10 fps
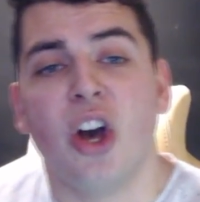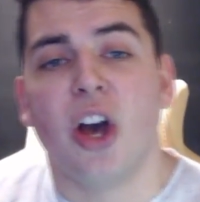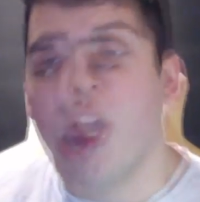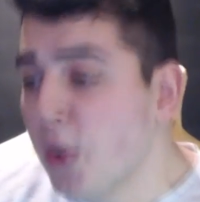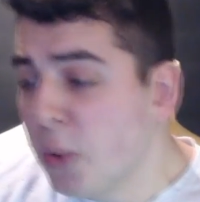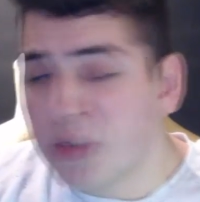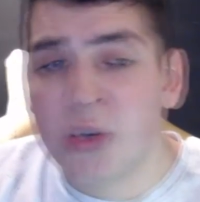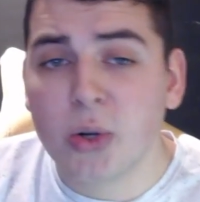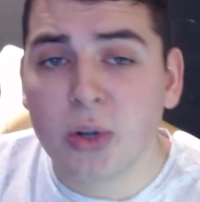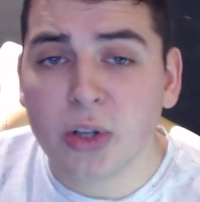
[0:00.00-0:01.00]
hey, what's
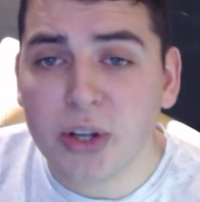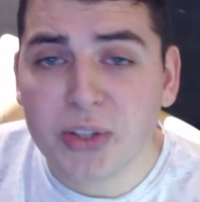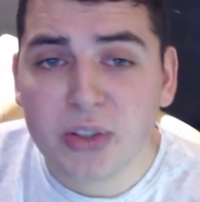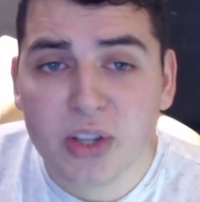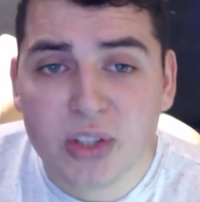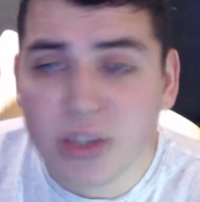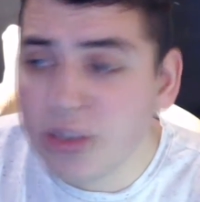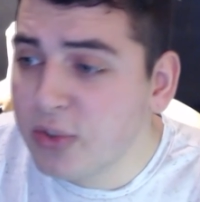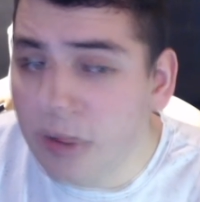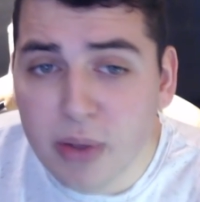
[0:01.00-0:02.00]
going on, guys? This
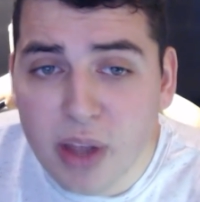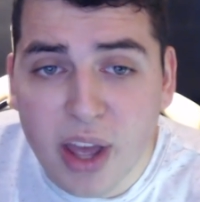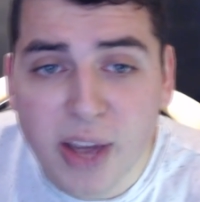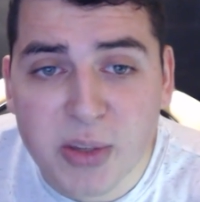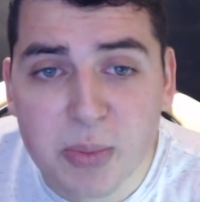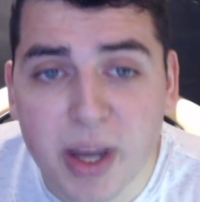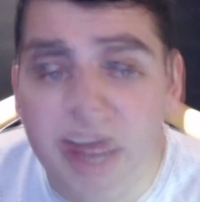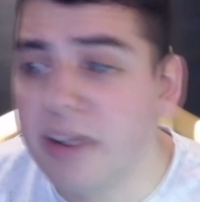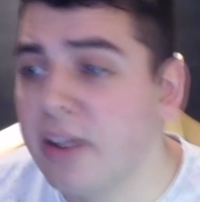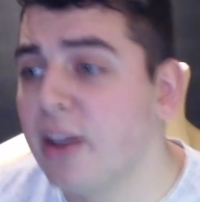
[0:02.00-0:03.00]
is
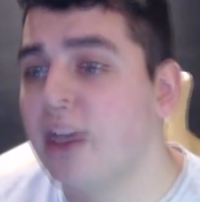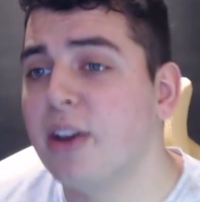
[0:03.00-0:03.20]
X-Man.